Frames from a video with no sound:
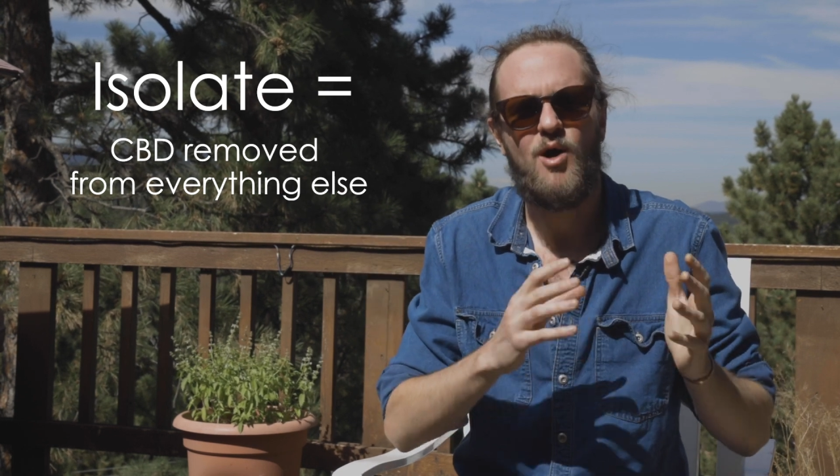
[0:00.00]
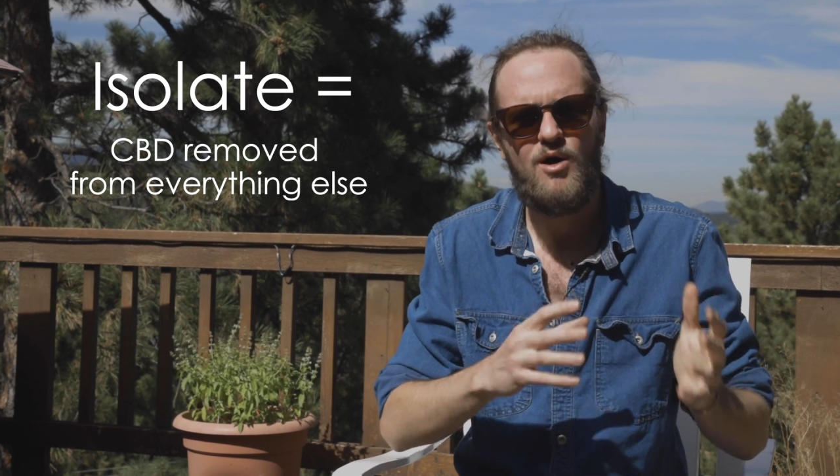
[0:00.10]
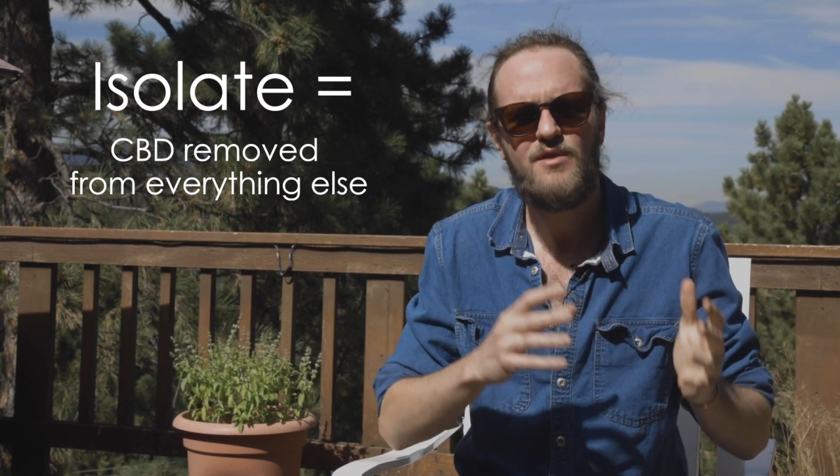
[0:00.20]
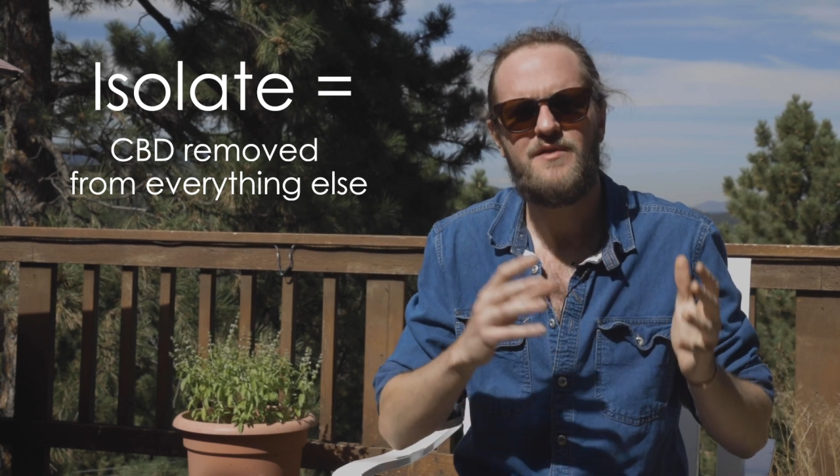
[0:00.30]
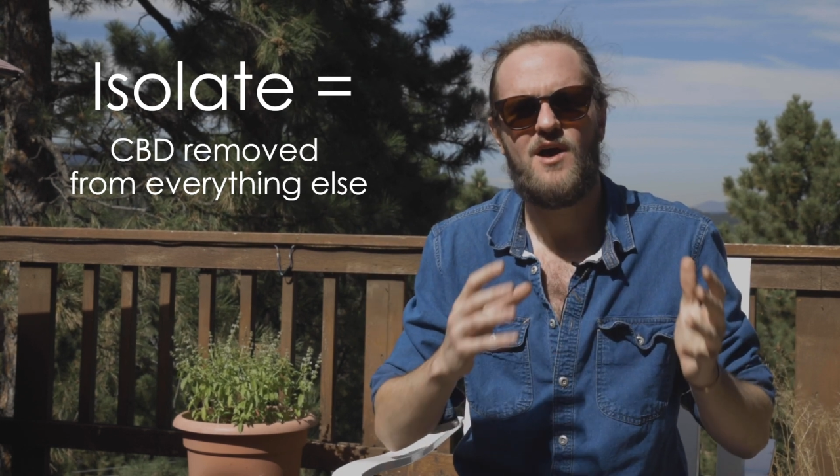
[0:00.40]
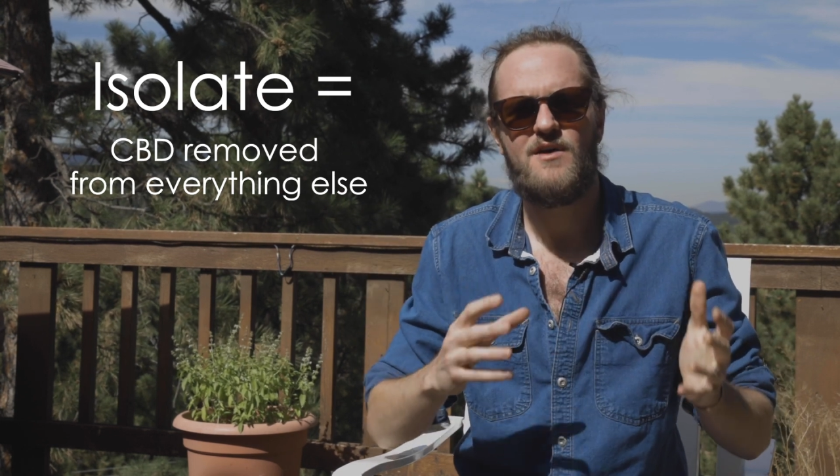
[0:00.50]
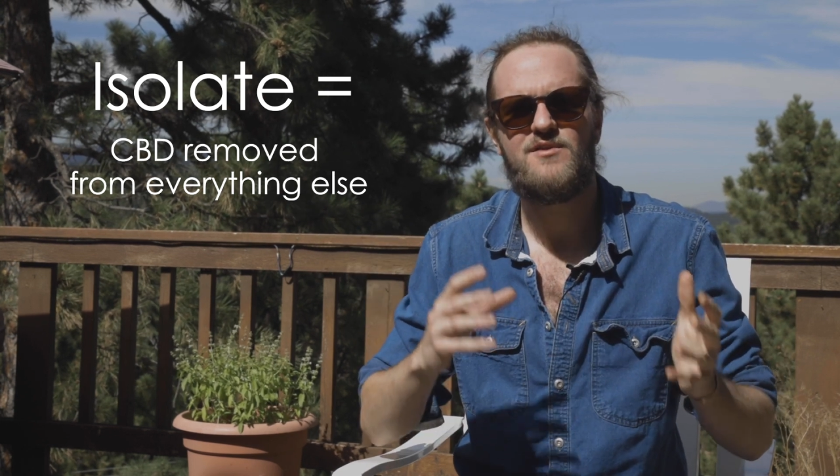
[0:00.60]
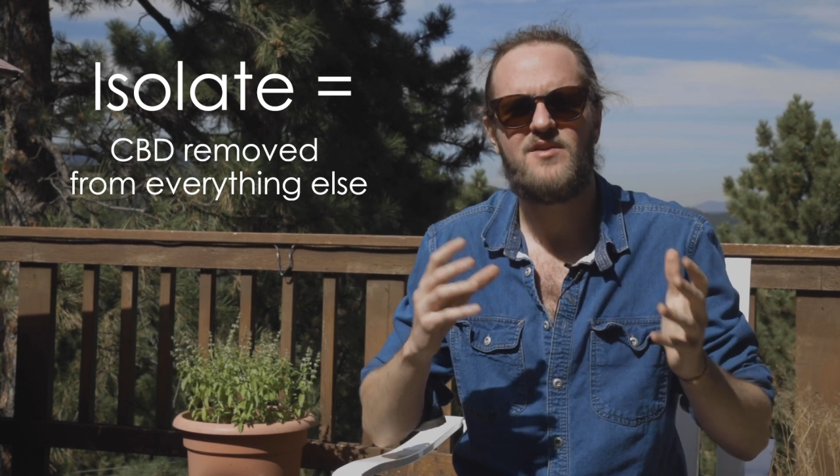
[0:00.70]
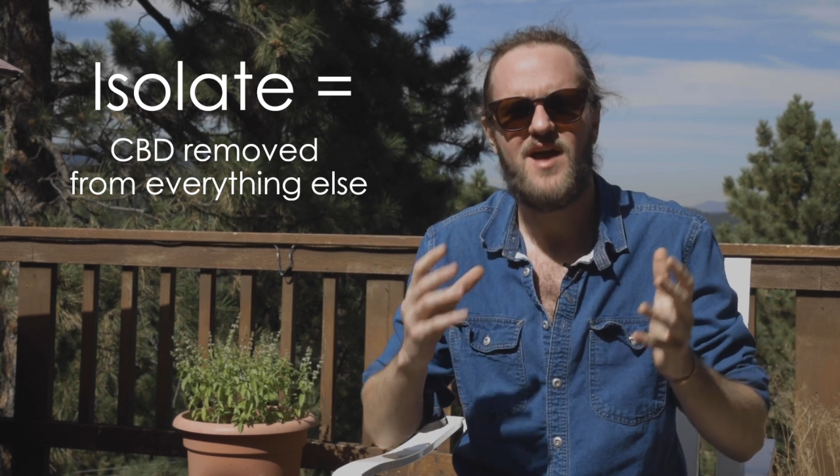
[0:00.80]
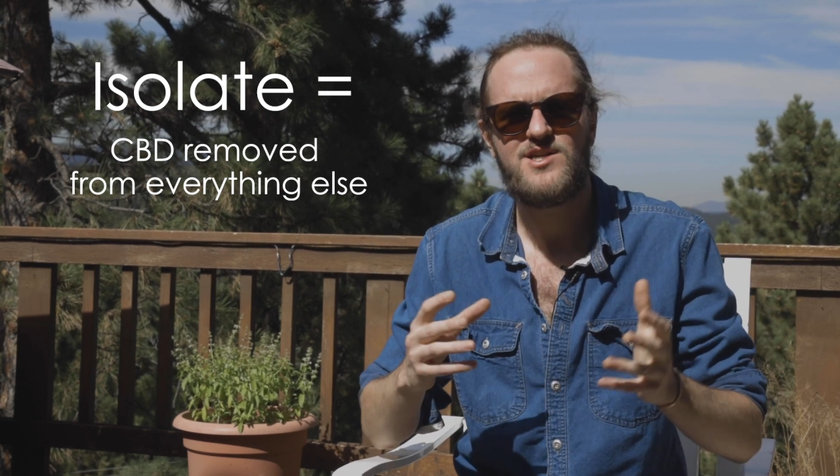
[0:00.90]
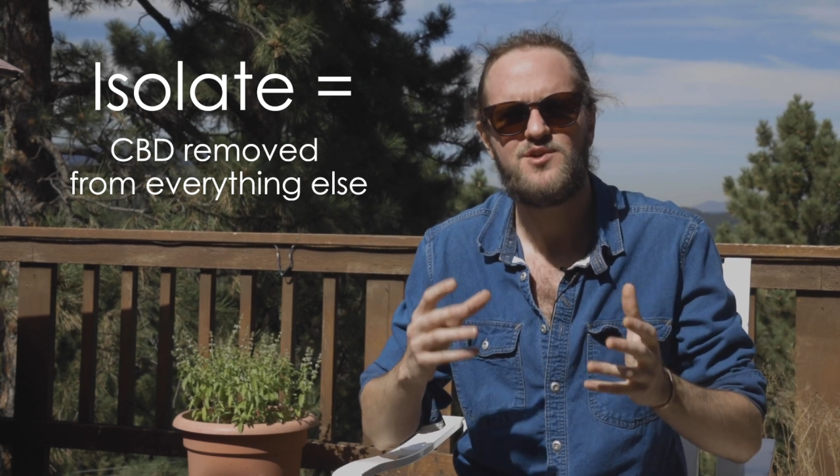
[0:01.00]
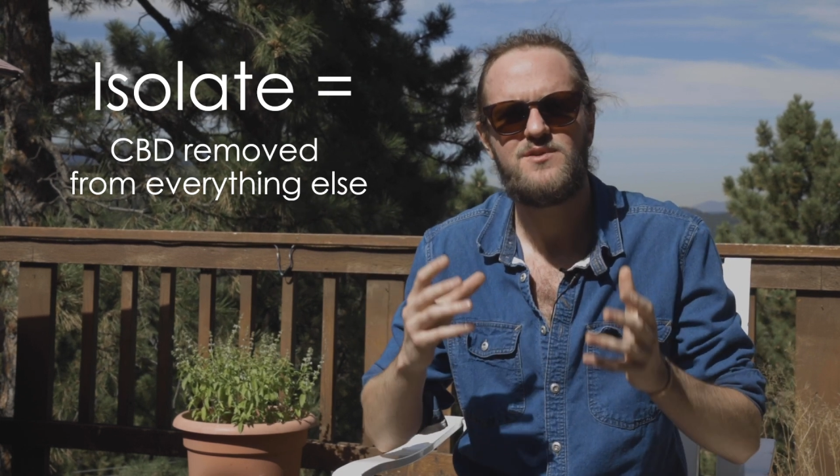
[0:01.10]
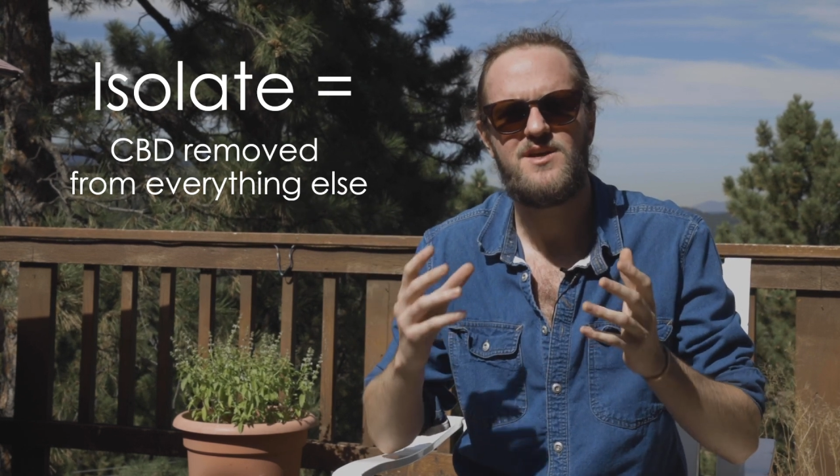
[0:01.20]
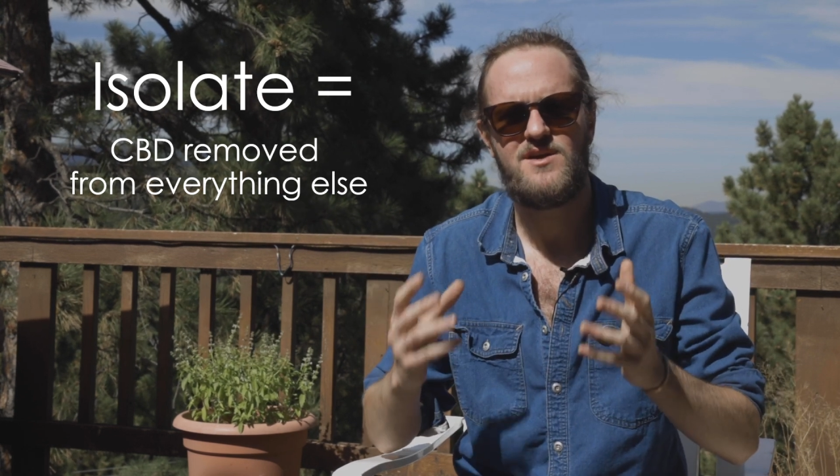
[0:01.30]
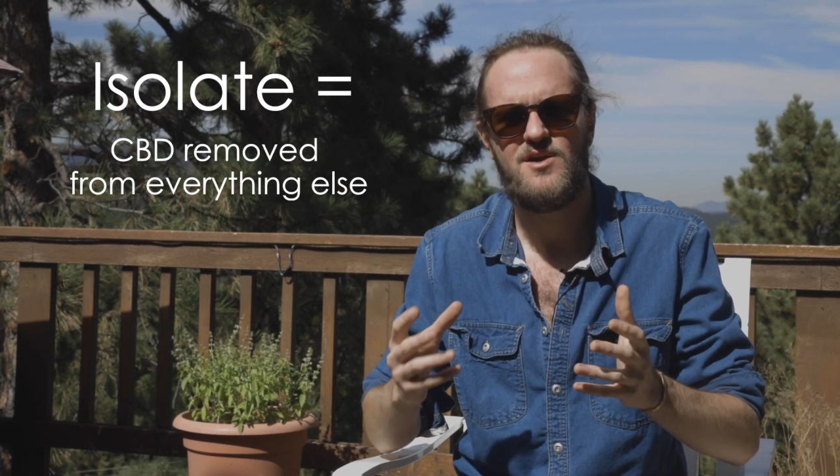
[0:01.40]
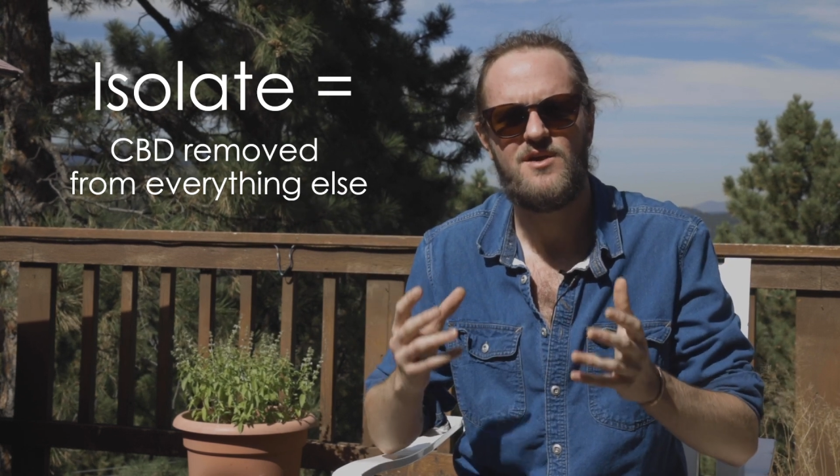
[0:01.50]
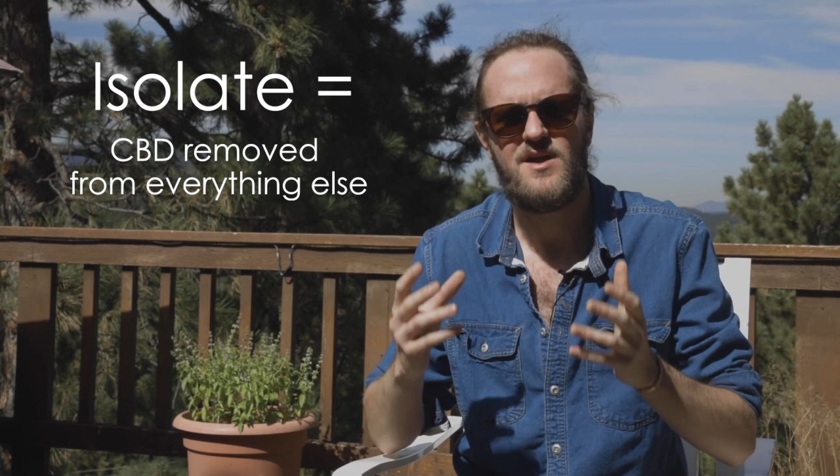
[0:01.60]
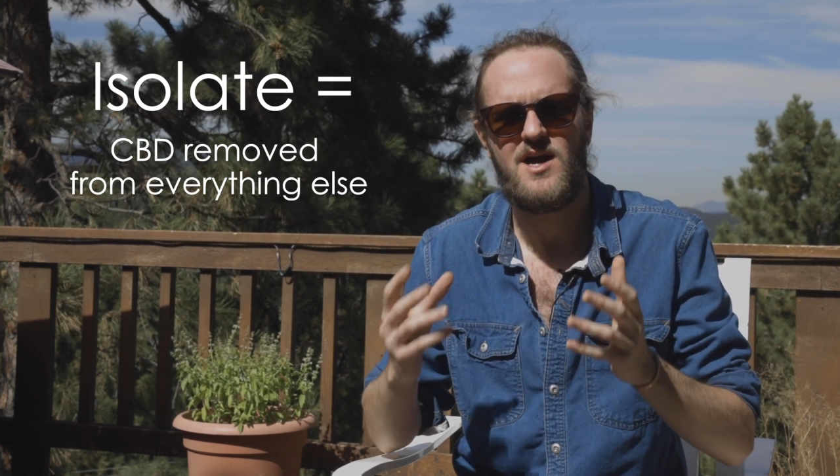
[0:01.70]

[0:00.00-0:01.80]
all the other naturally occurring